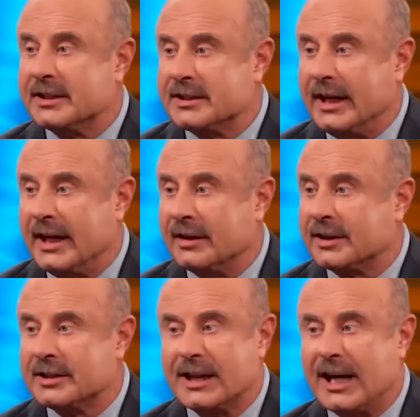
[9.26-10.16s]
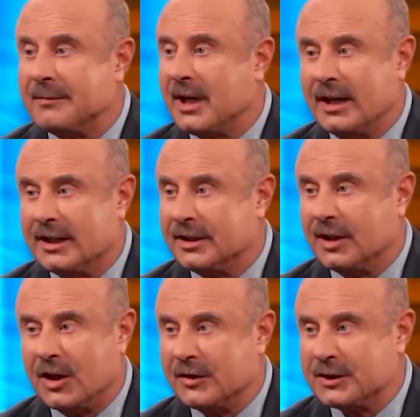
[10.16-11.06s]
this down because I'm not into
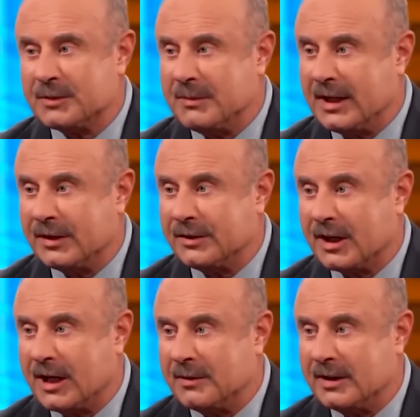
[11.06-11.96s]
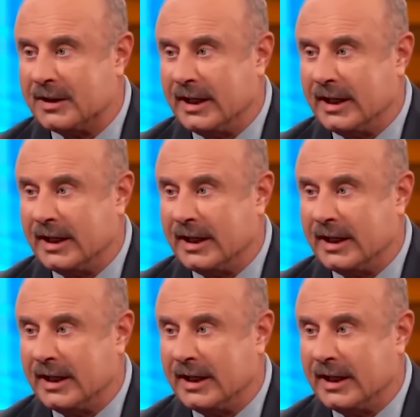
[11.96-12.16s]
all this melodrama